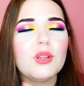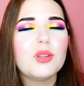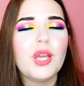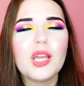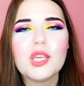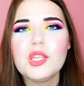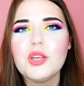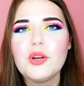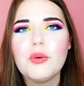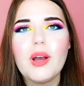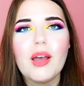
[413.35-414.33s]
thank
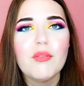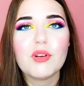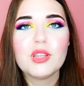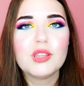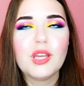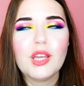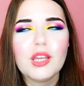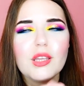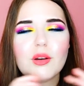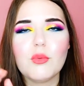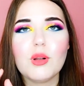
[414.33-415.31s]
you.
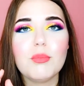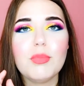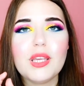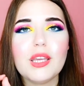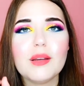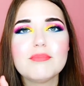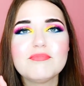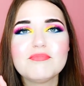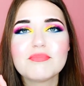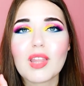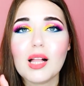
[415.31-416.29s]
Everything will be
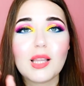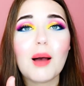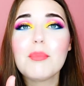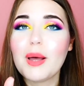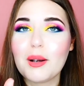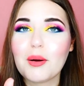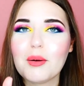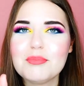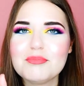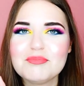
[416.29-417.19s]
a lot better.